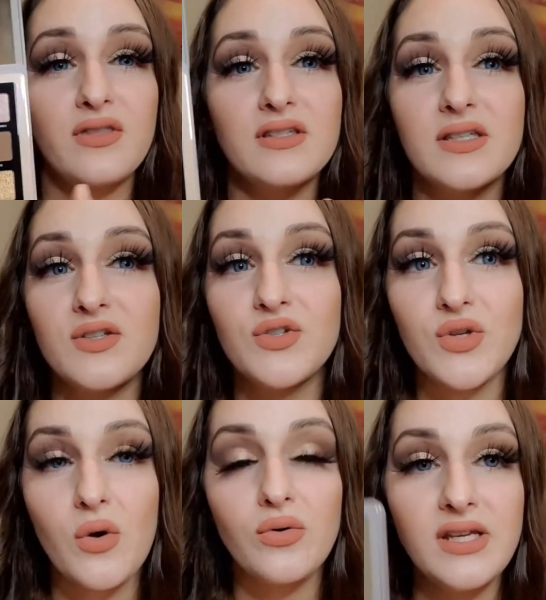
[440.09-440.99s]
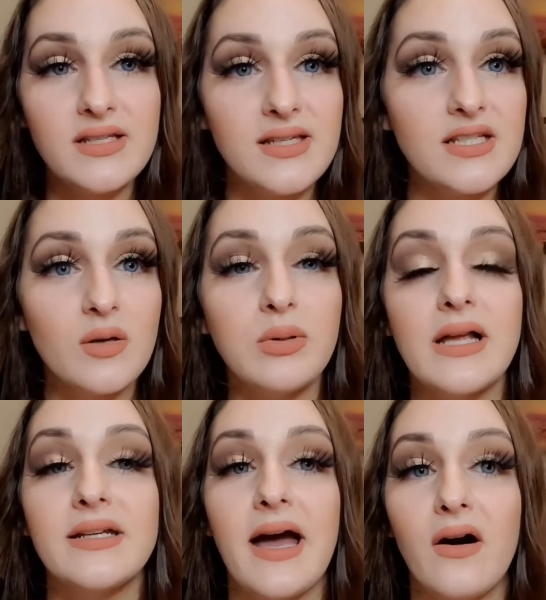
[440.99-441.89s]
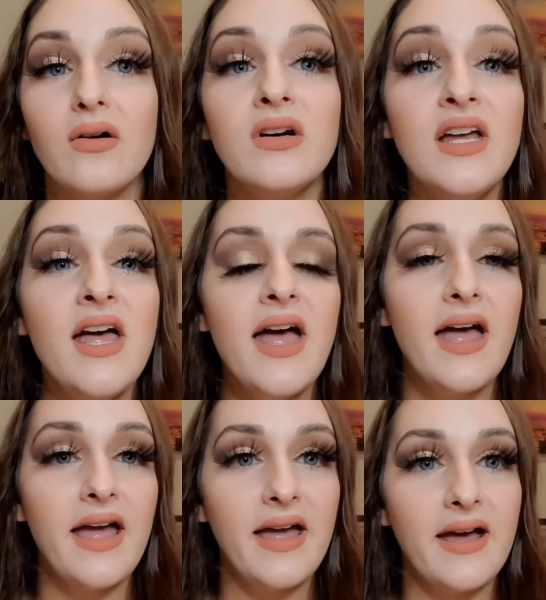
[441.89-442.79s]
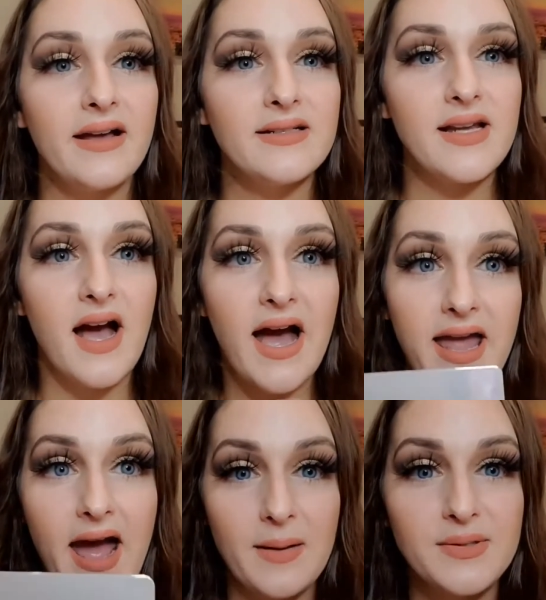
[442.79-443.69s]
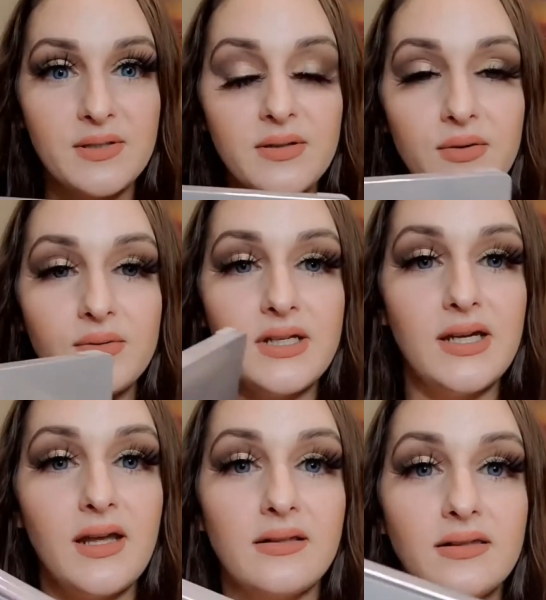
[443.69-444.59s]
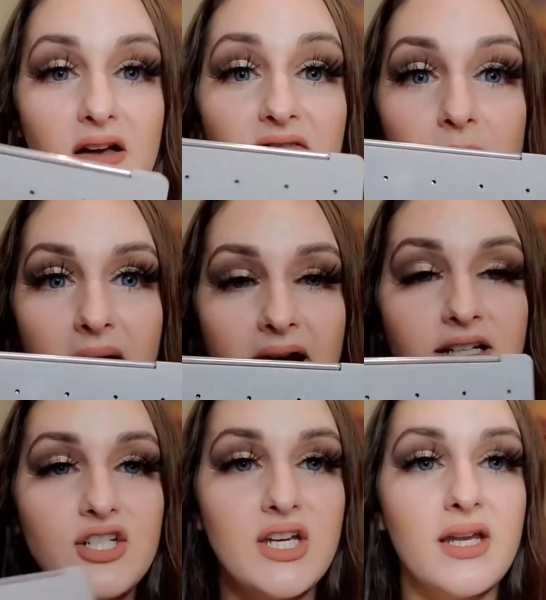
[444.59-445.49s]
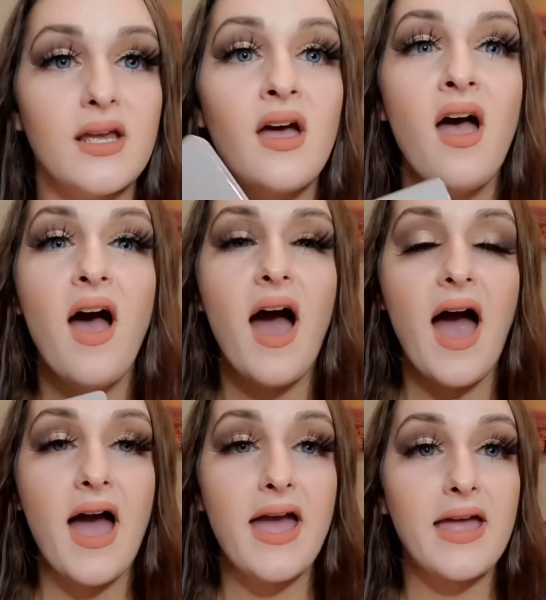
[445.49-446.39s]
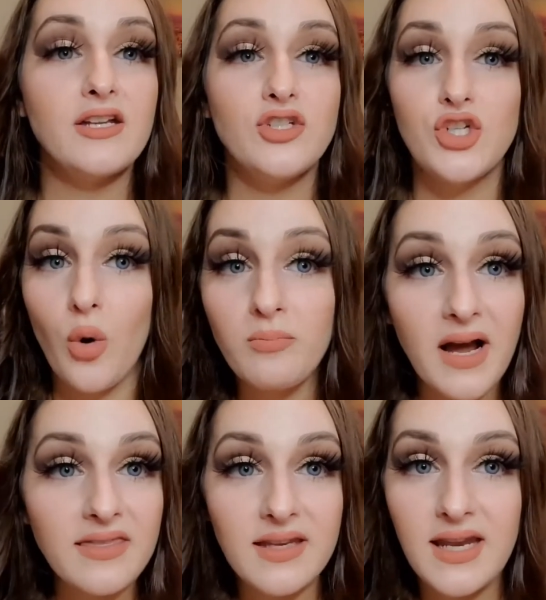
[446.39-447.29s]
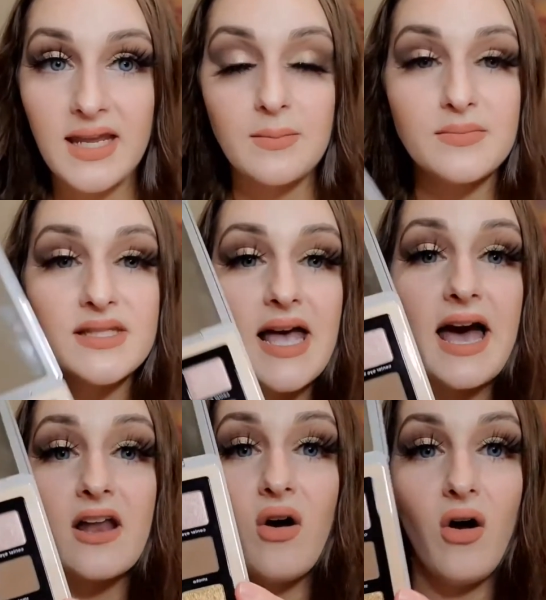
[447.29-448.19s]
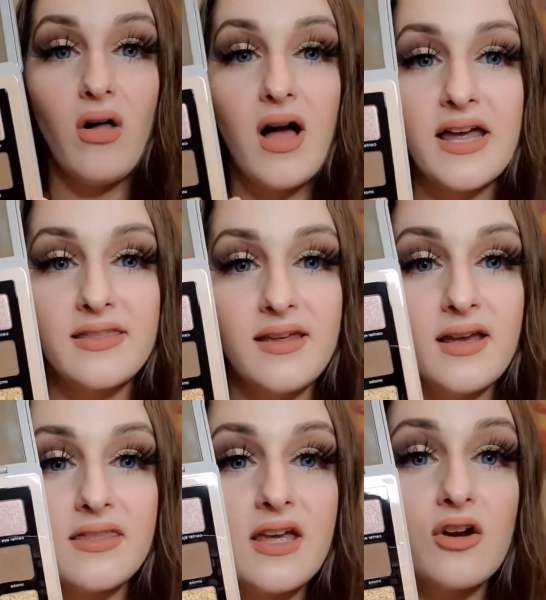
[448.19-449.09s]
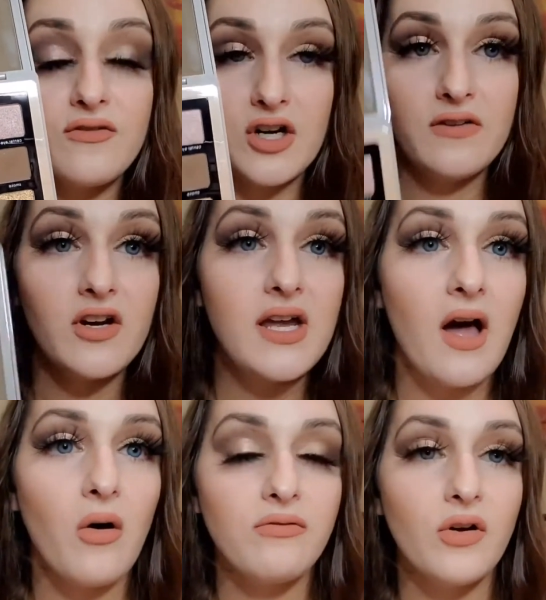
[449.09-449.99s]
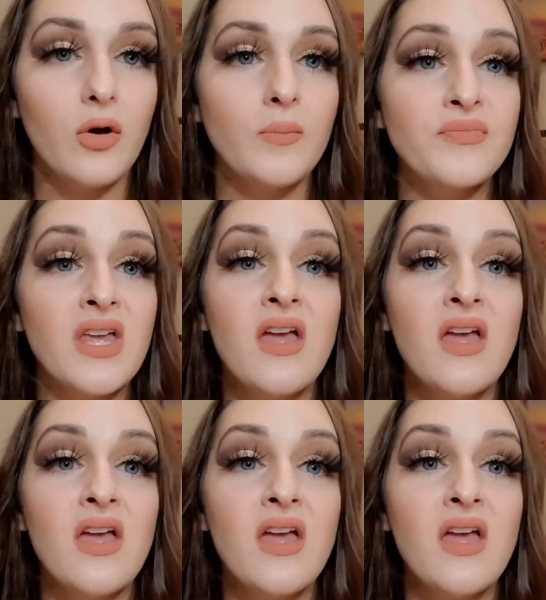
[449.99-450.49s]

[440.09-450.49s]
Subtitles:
This is so easy to blend out, and I absolutely love the packaging. I don't mind the names at all. I think they're very, very helpful.